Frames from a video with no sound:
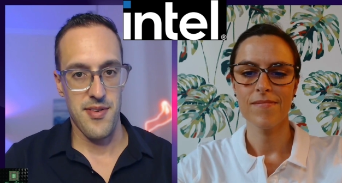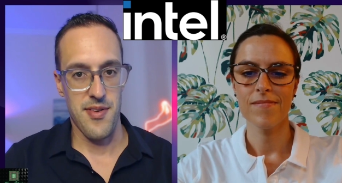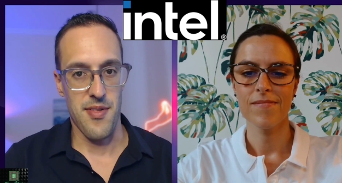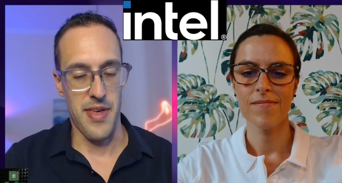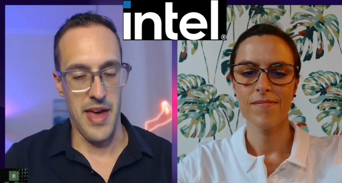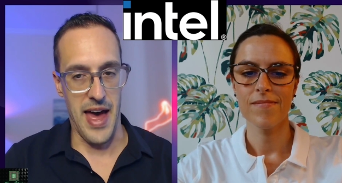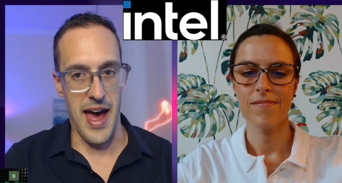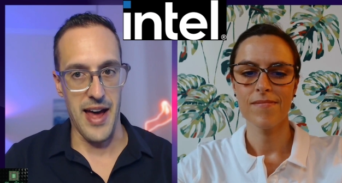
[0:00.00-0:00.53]

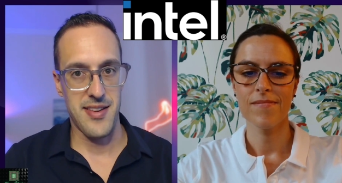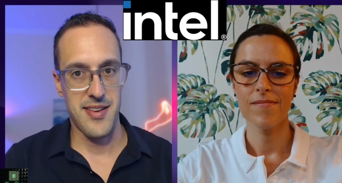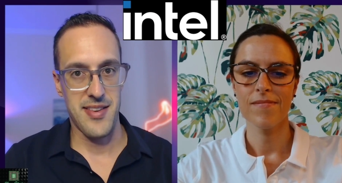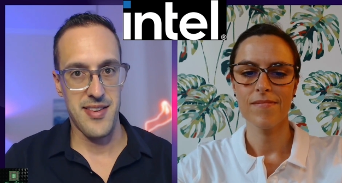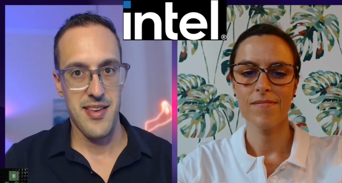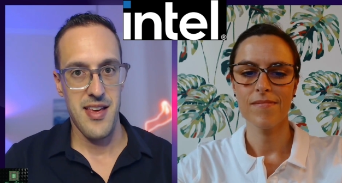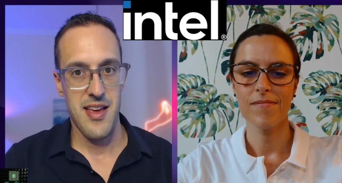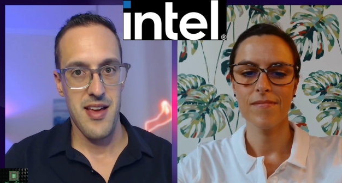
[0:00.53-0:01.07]
Speaker 1: that.
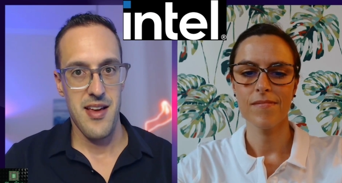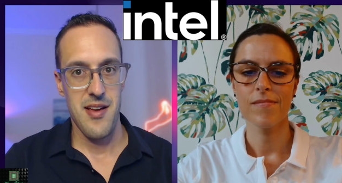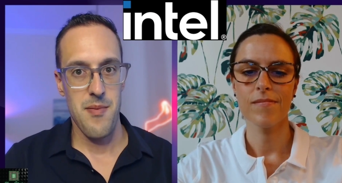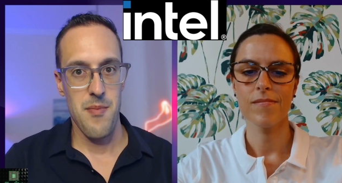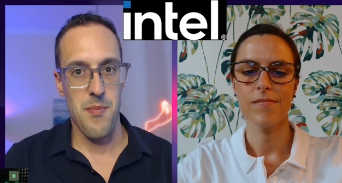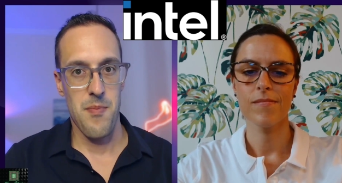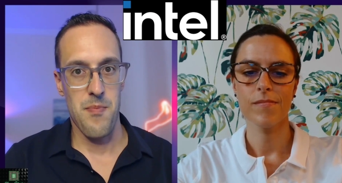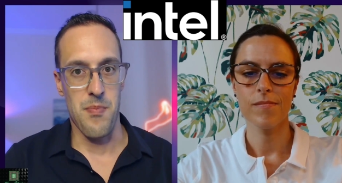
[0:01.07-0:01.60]

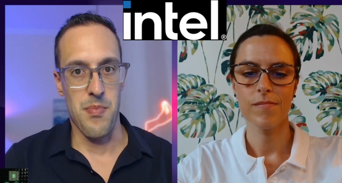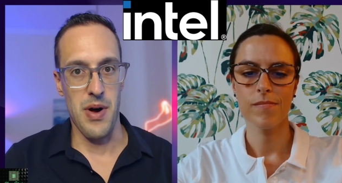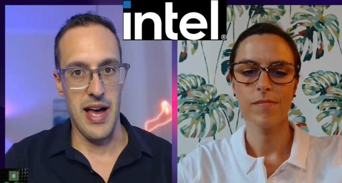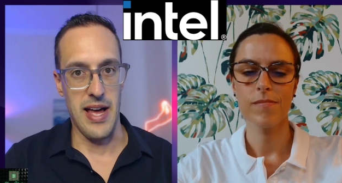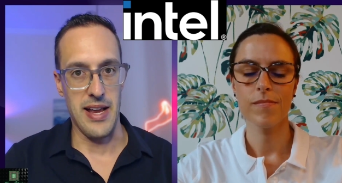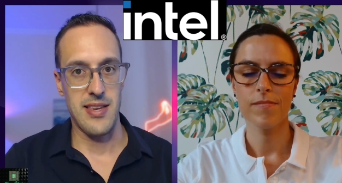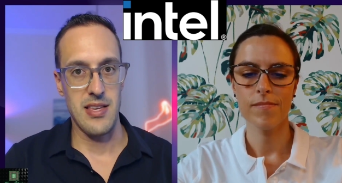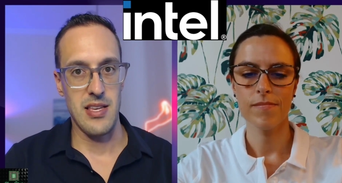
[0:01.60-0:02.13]

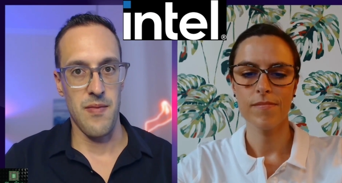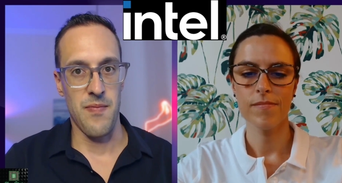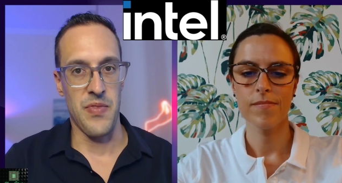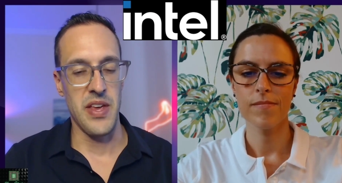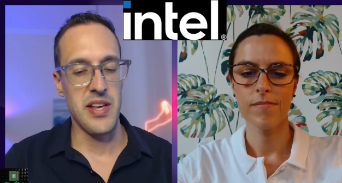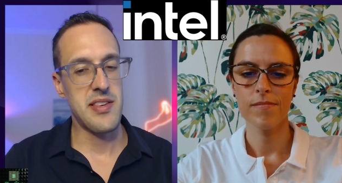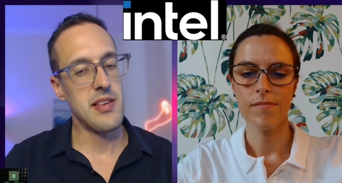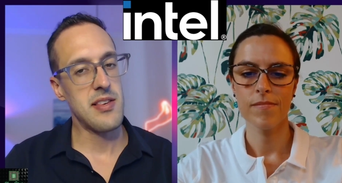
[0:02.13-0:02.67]
But
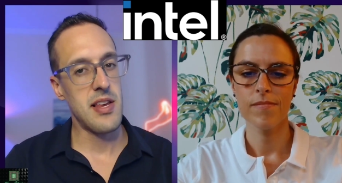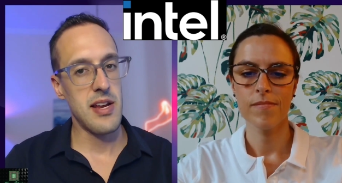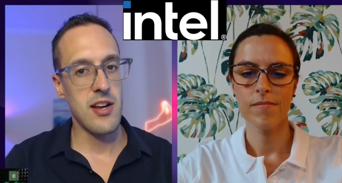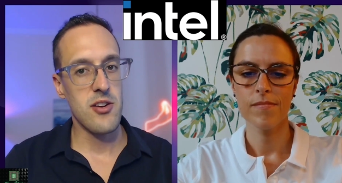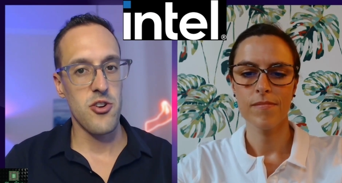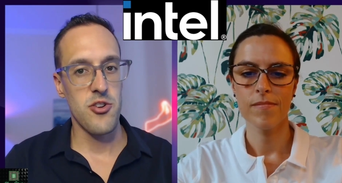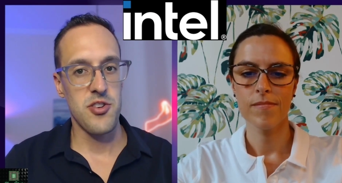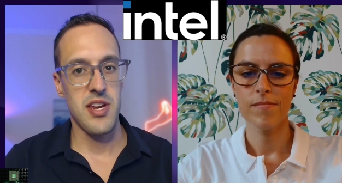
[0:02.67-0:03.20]
this is an
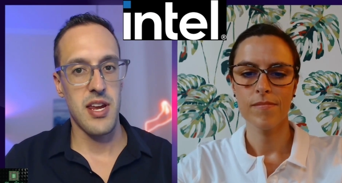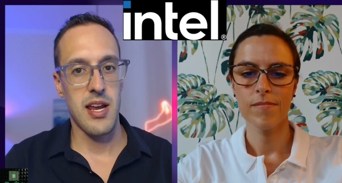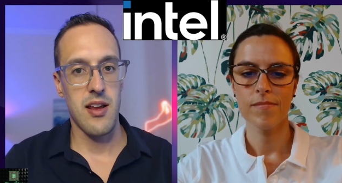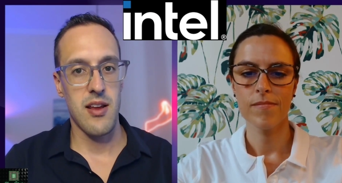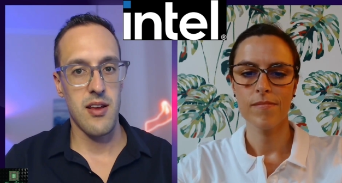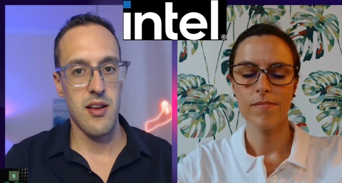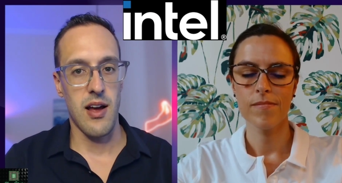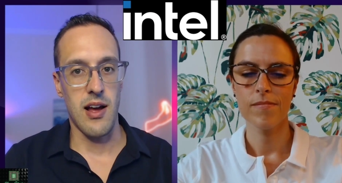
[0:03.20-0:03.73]

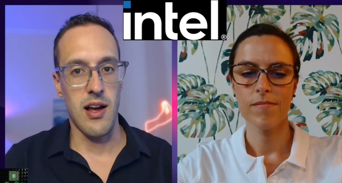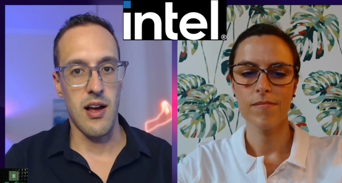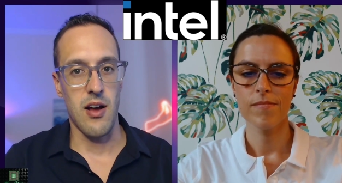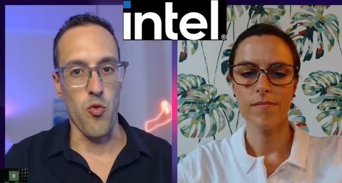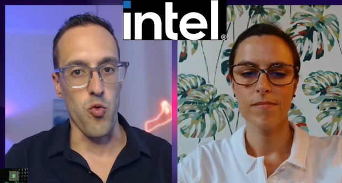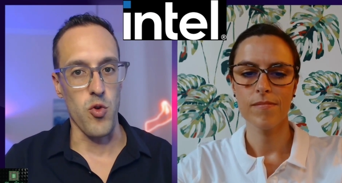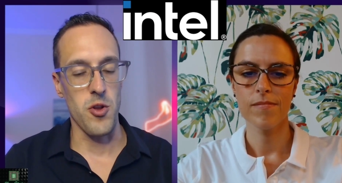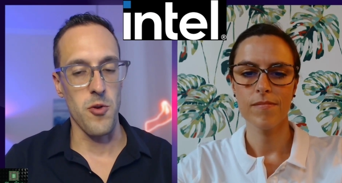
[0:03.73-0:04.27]
interesting uh,
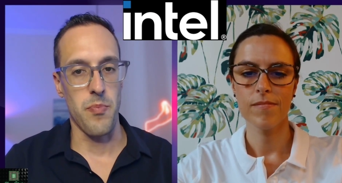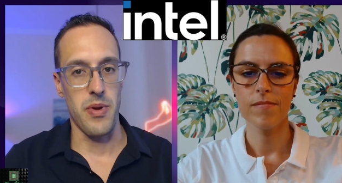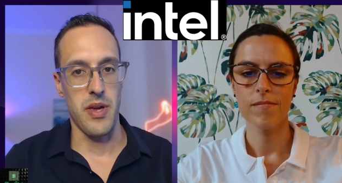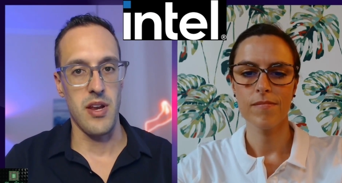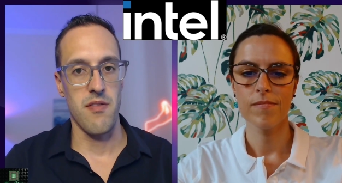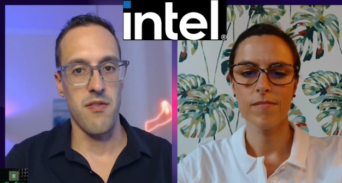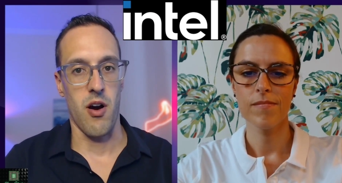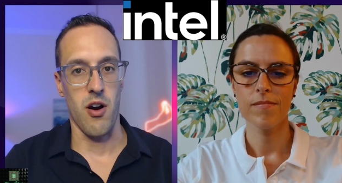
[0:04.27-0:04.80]
little
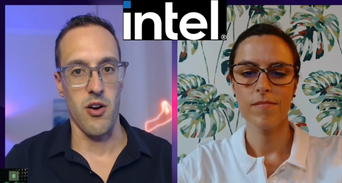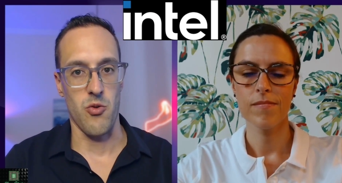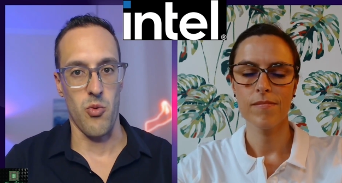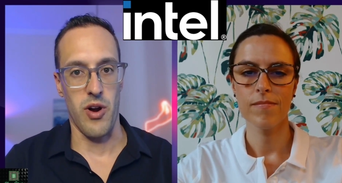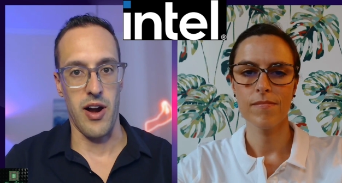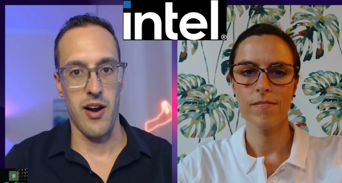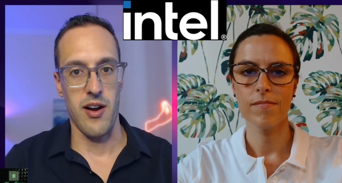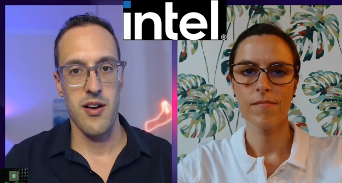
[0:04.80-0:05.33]
bit of
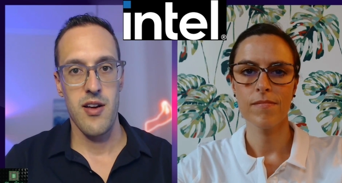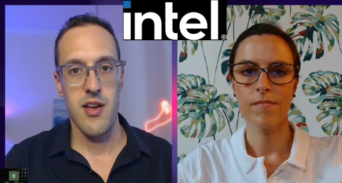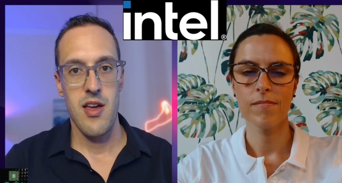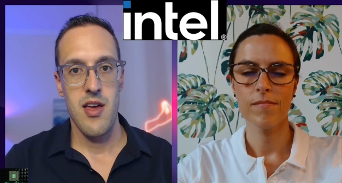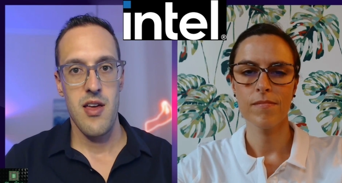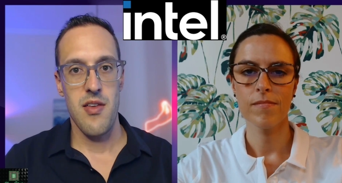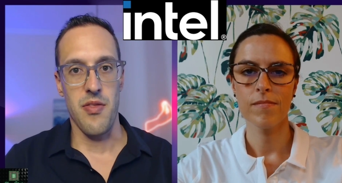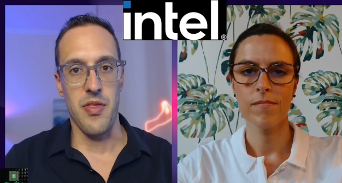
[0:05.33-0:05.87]
hardware
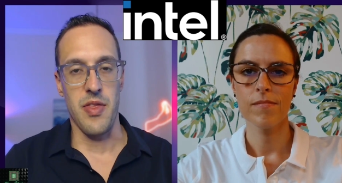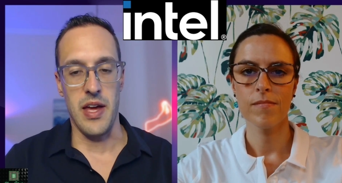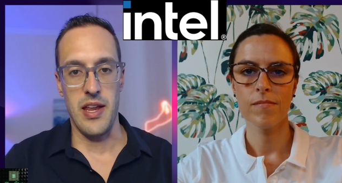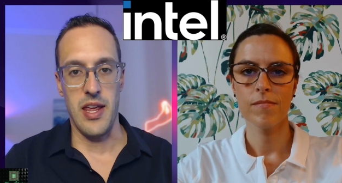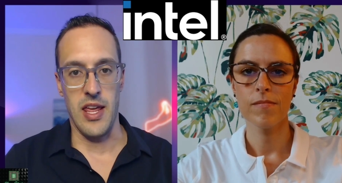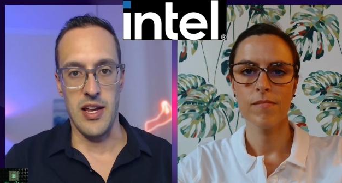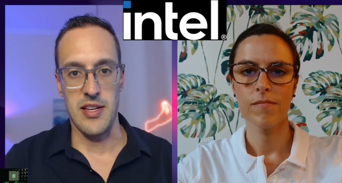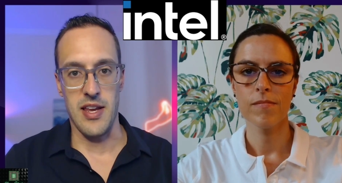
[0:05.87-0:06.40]

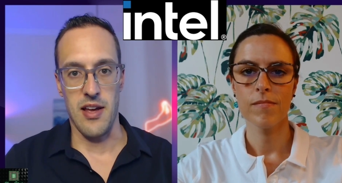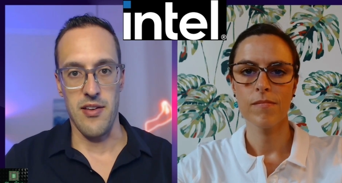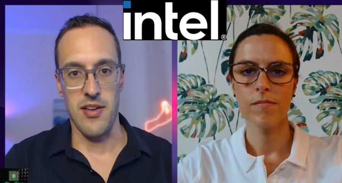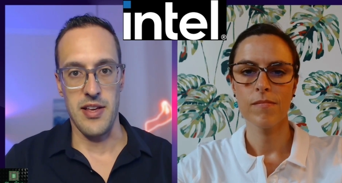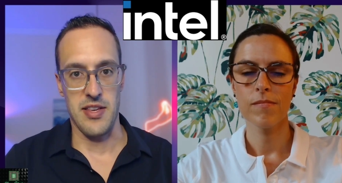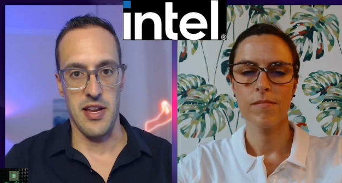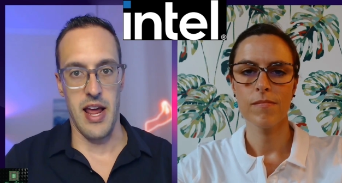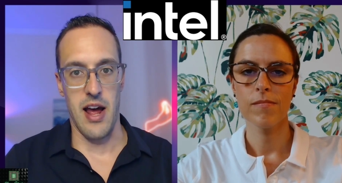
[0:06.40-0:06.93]
that Intel
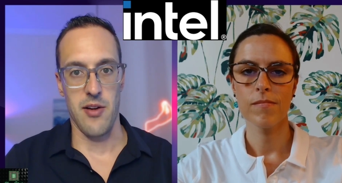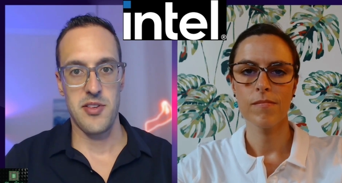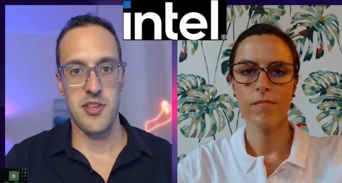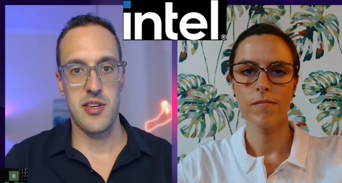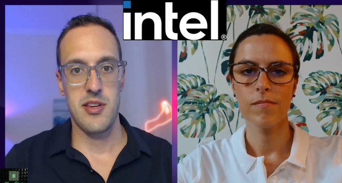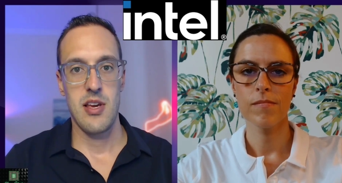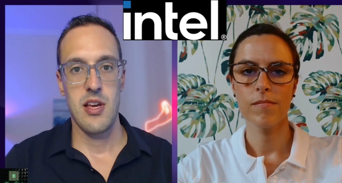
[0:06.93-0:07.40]
has announced.